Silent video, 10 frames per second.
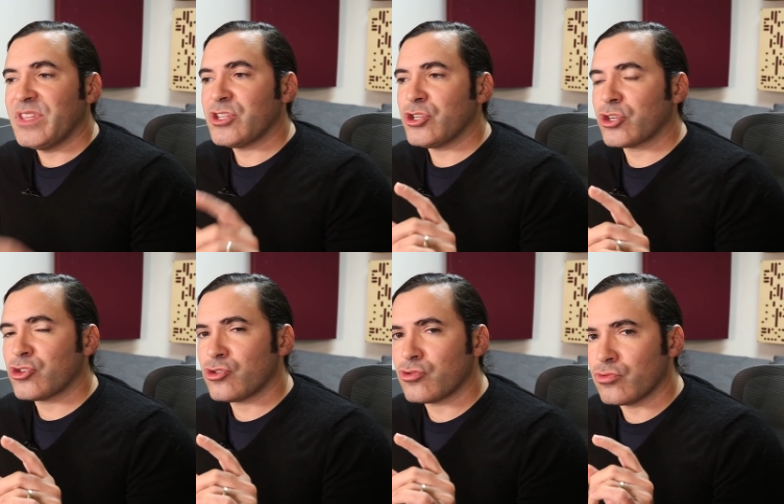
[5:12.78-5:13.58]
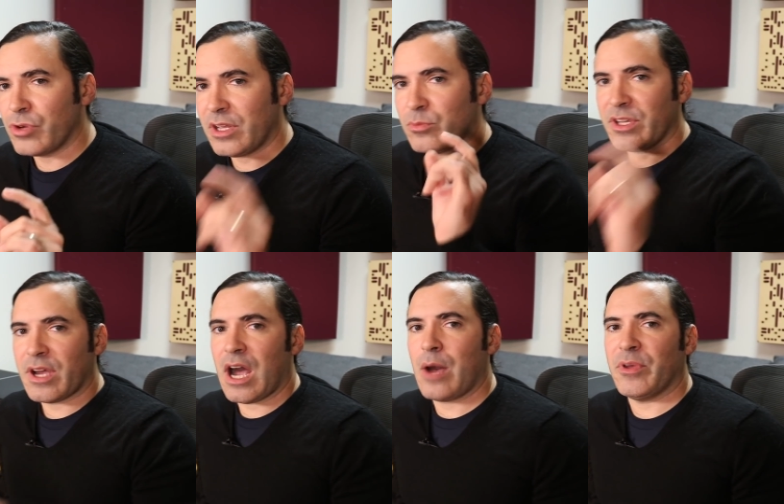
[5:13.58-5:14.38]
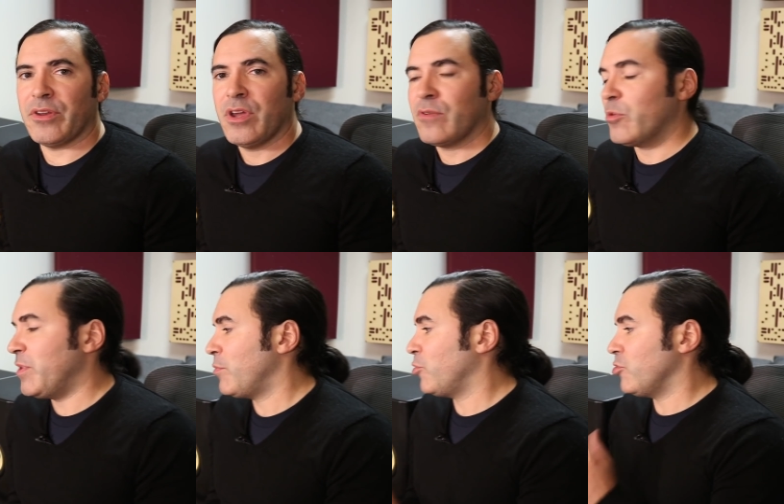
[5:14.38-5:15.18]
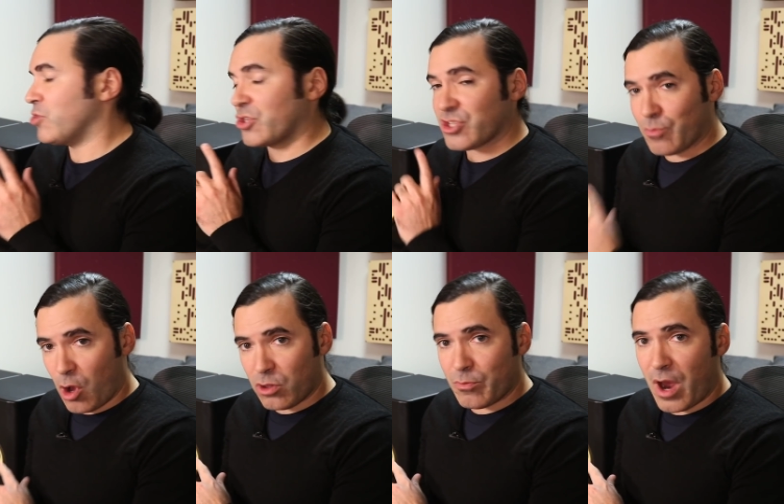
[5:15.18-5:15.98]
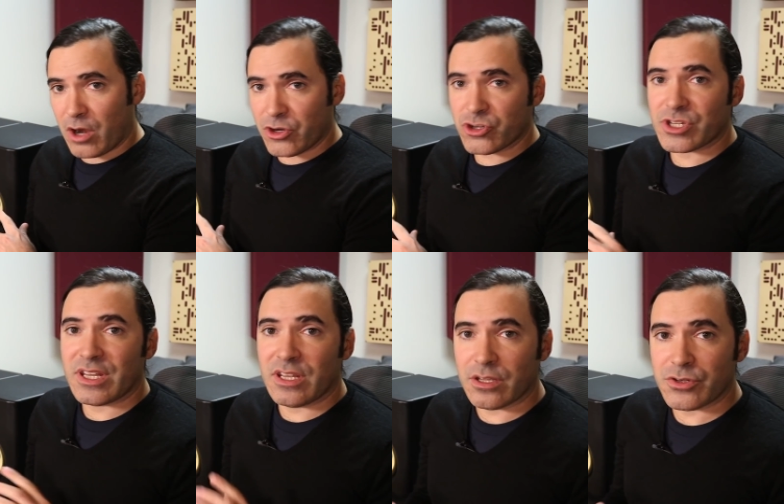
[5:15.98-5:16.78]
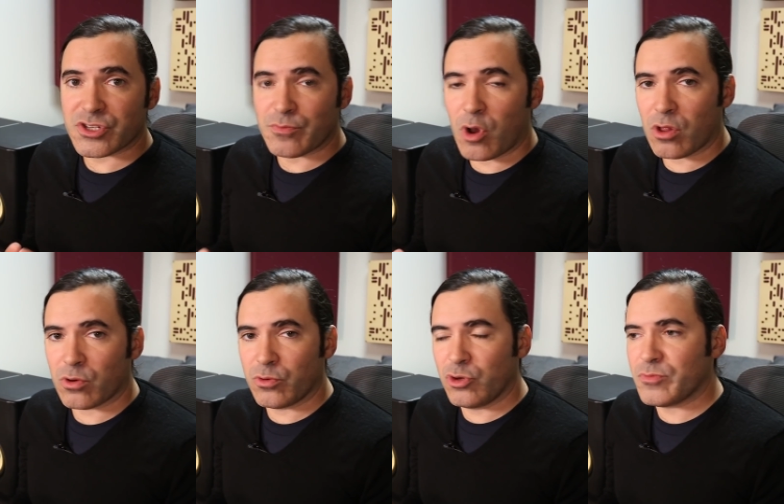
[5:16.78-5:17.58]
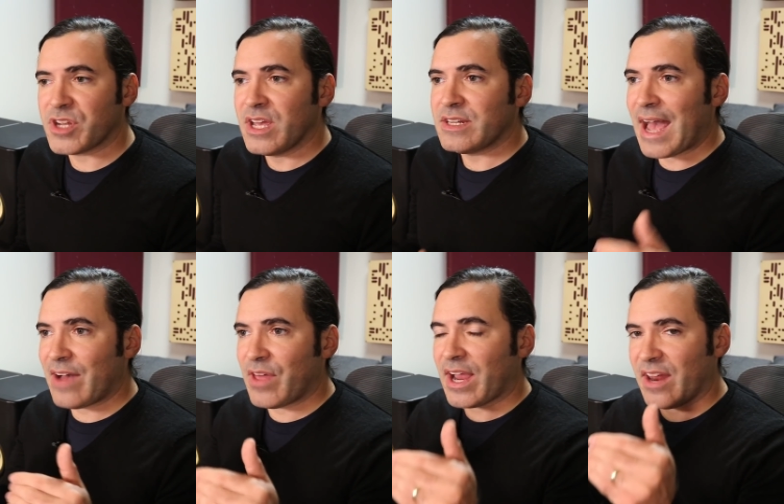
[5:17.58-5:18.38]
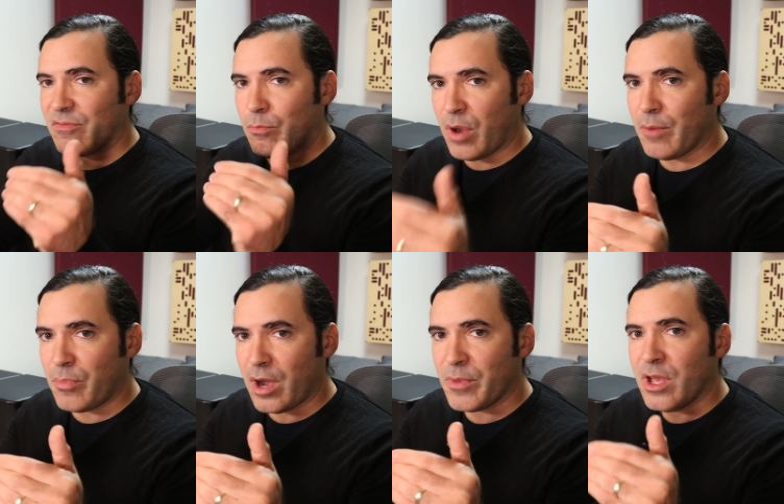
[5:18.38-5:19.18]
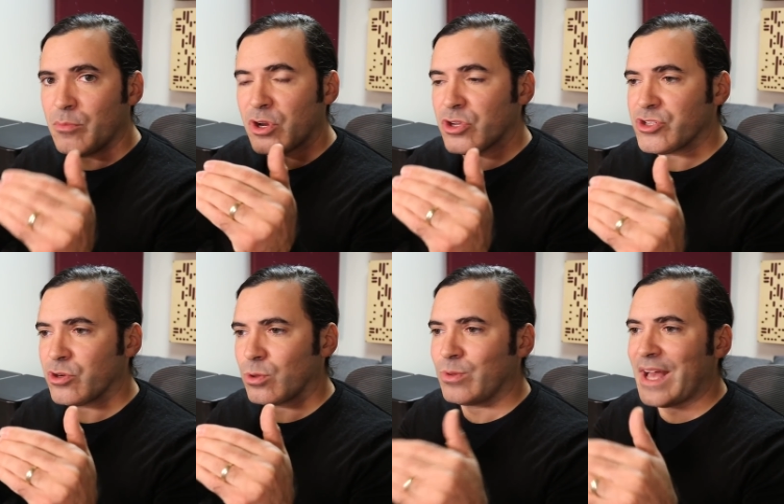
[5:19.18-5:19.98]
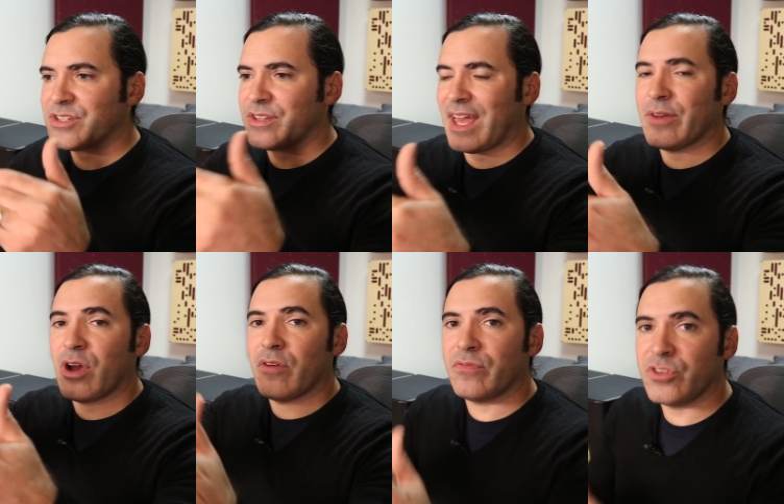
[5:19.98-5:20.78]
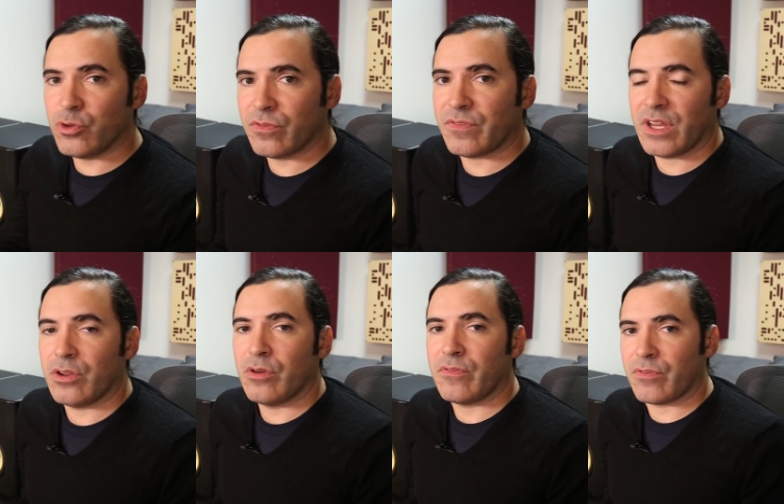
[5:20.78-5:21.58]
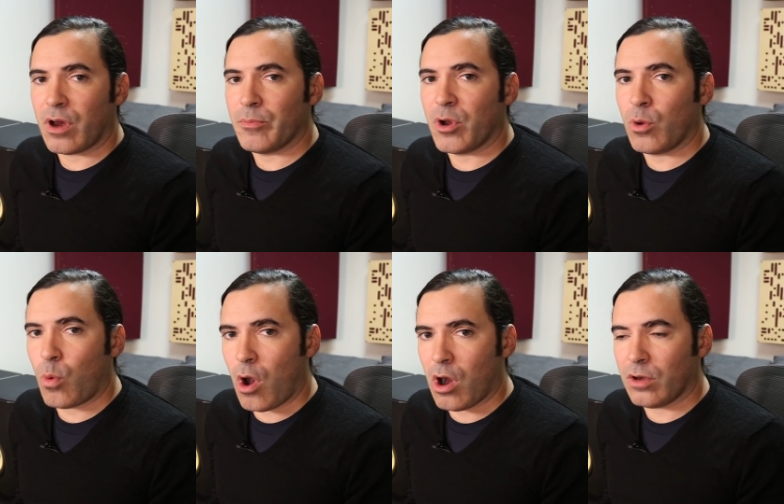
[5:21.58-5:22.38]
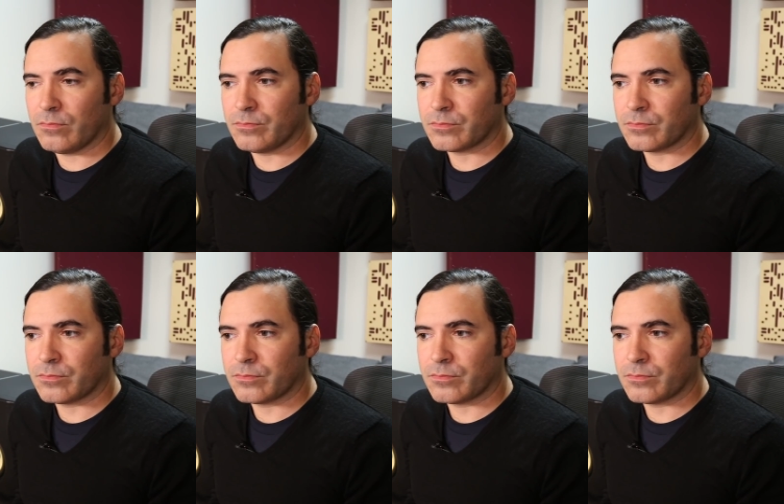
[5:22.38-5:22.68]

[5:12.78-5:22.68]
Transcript: This is extremely common for people using smaller monitors in smaller rooms to have that kind of bump up because they're less than a few feet from a wall.